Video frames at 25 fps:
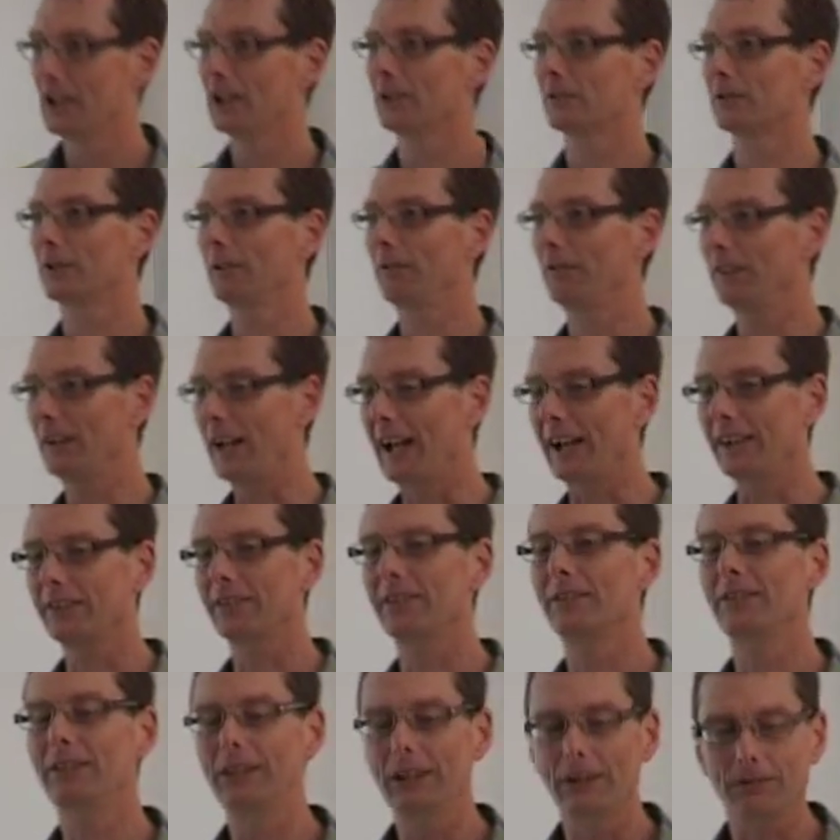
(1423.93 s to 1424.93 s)

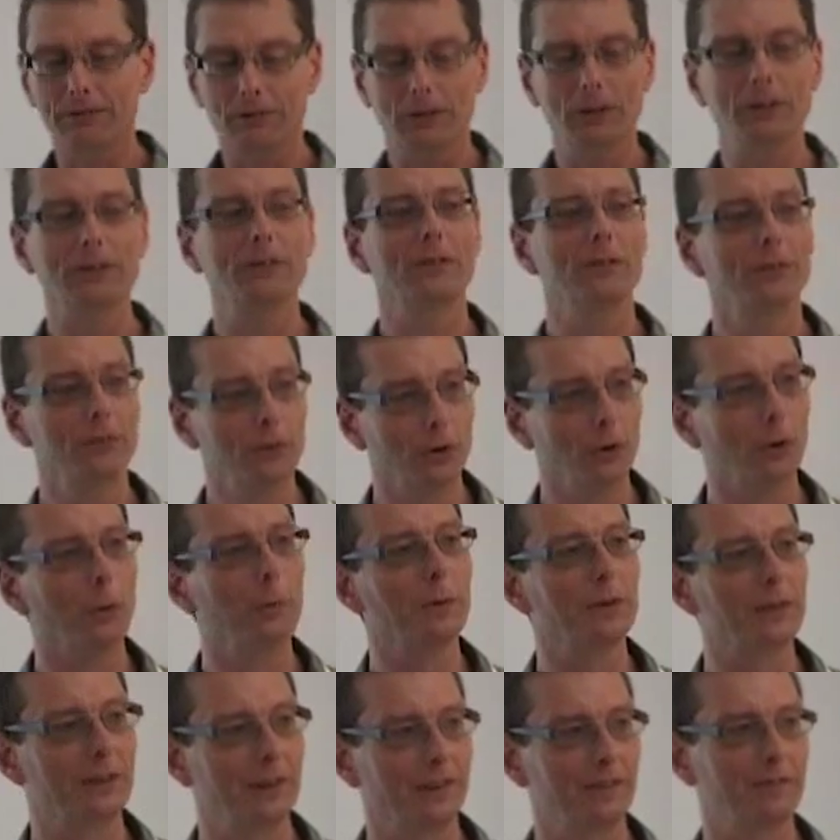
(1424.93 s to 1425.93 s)
reflect different
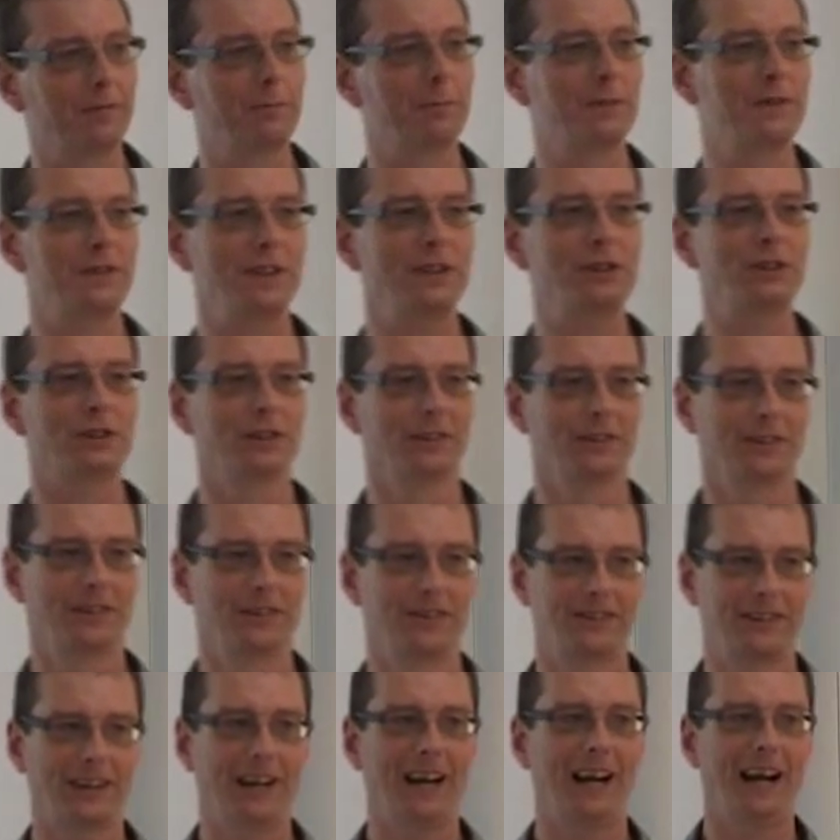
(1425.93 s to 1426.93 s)
normative
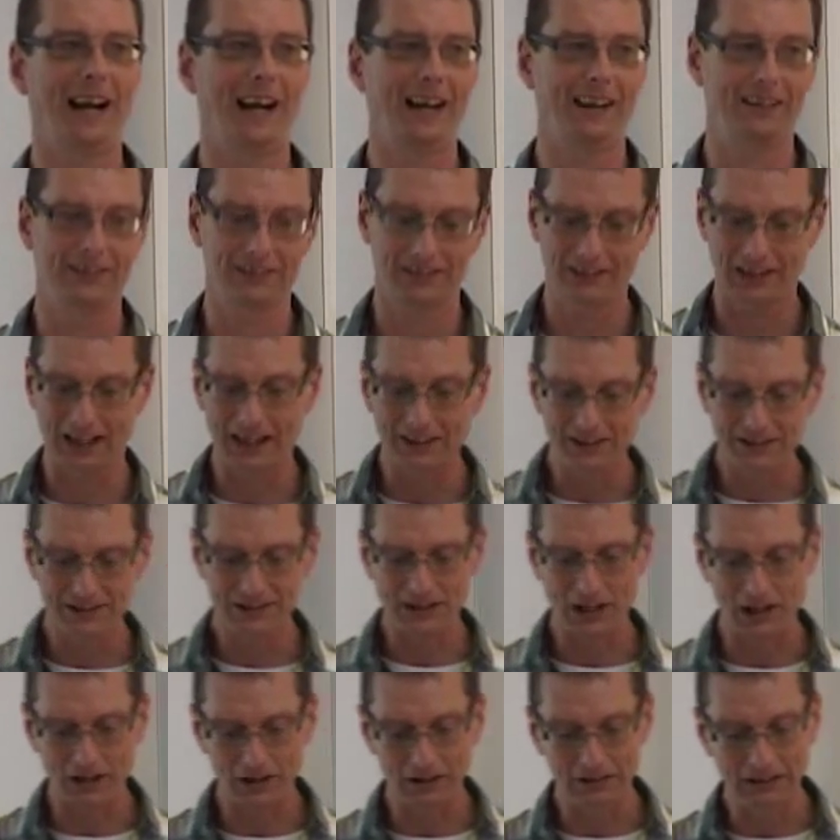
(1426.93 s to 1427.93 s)
positions, and
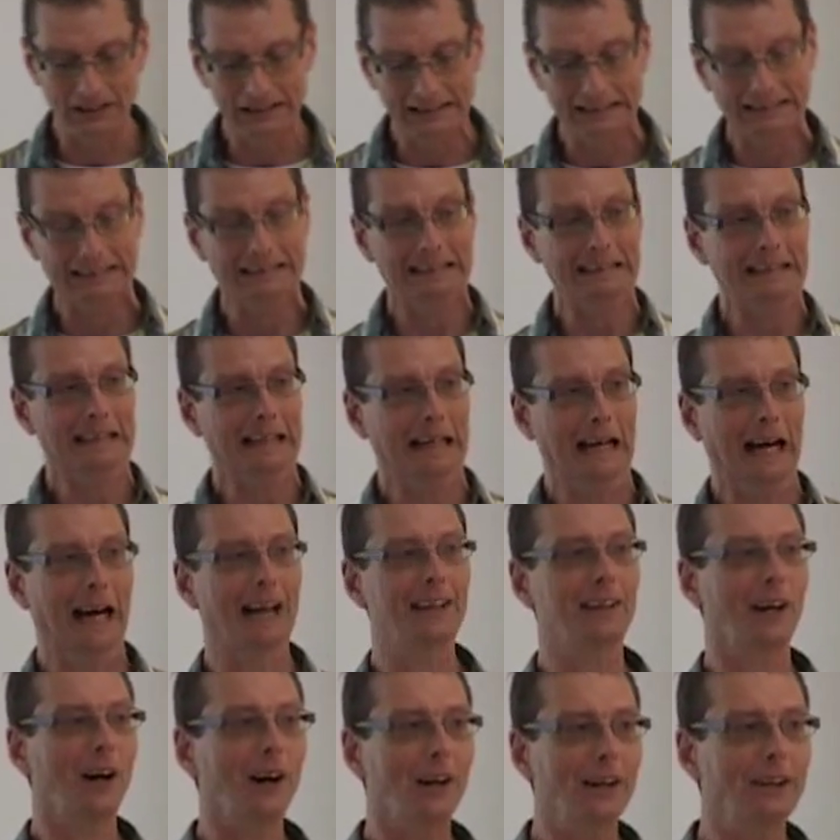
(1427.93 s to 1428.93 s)
so a
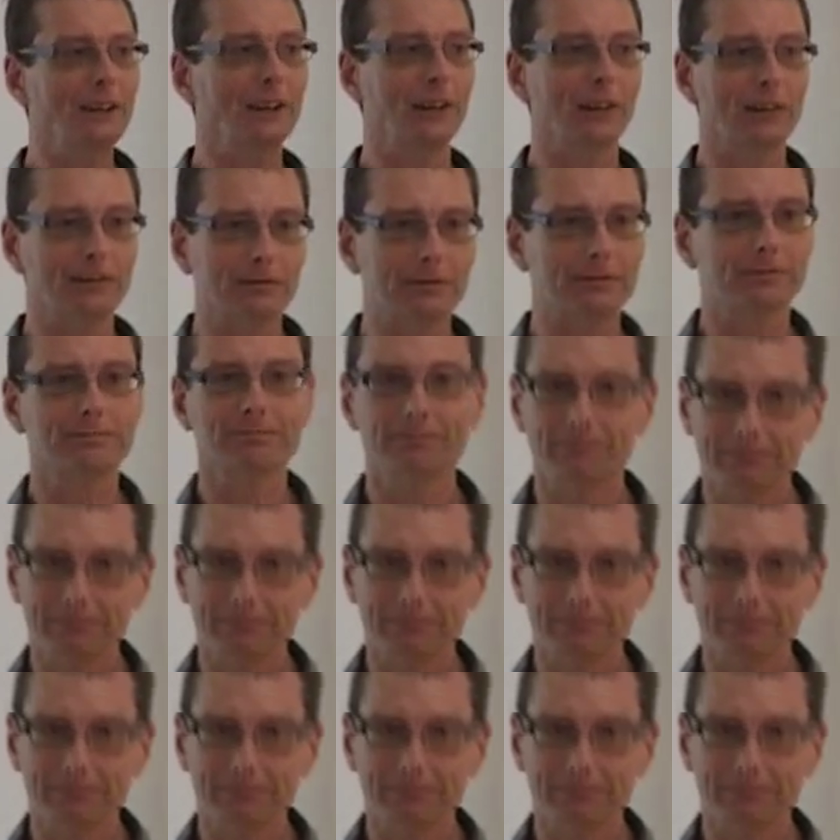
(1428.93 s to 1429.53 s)
kind of,